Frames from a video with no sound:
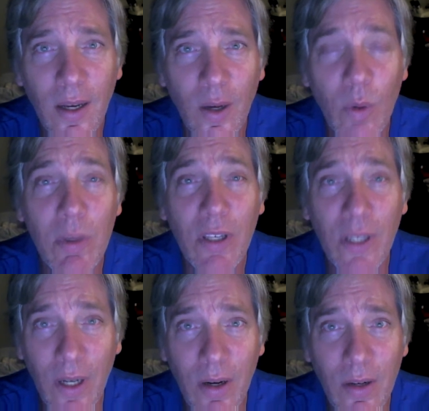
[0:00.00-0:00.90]
were
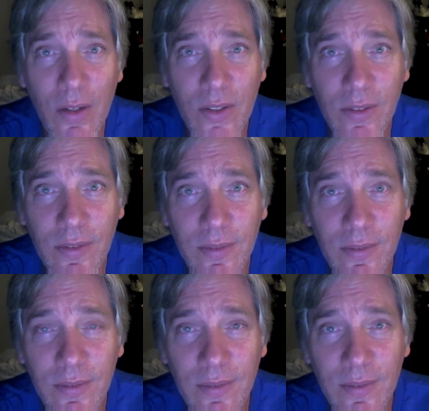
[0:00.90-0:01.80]
millionaires.
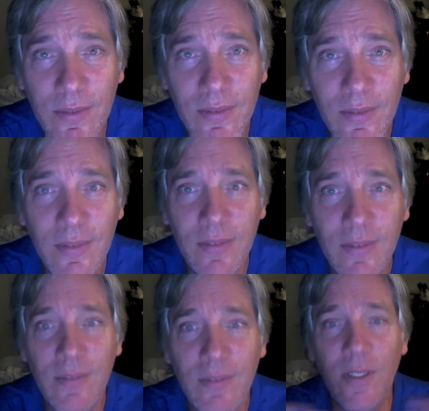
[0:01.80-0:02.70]

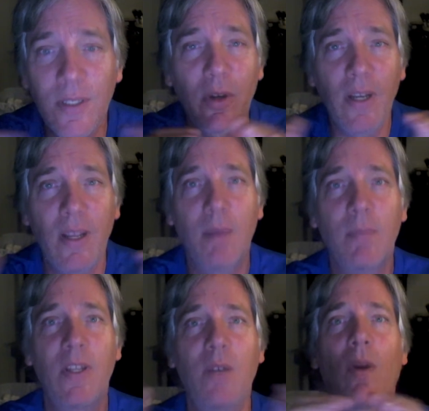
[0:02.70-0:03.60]
Didn't bring it up.
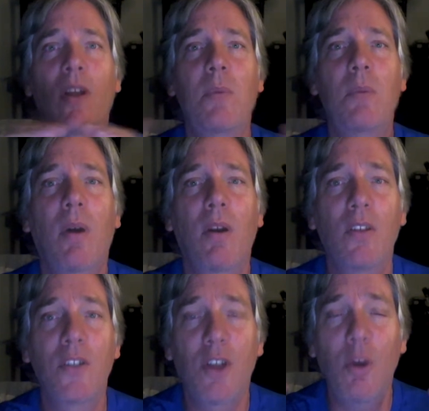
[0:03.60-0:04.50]
Didn't want it to be part of
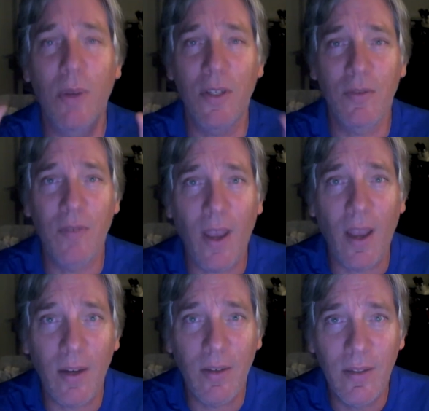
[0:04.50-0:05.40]
the show, but it's a
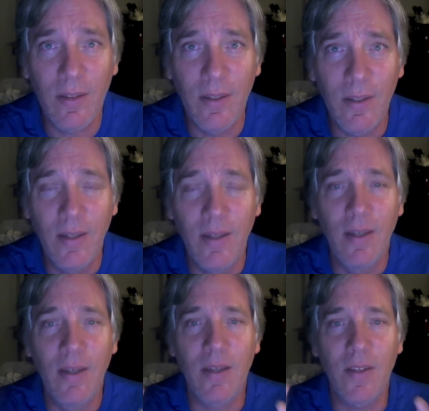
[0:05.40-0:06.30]
fact.
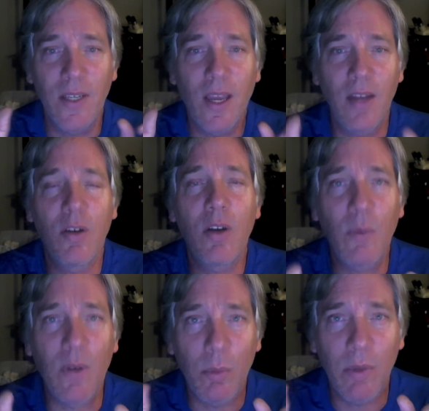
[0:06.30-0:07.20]
Because they got dirty
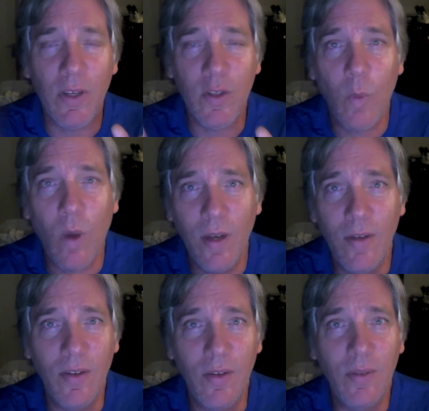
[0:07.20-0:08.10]
when nobody else
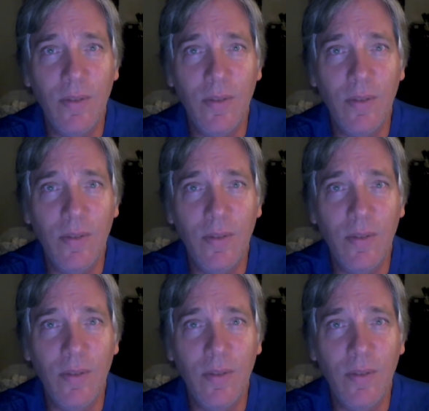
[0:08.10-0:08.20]
wanted to.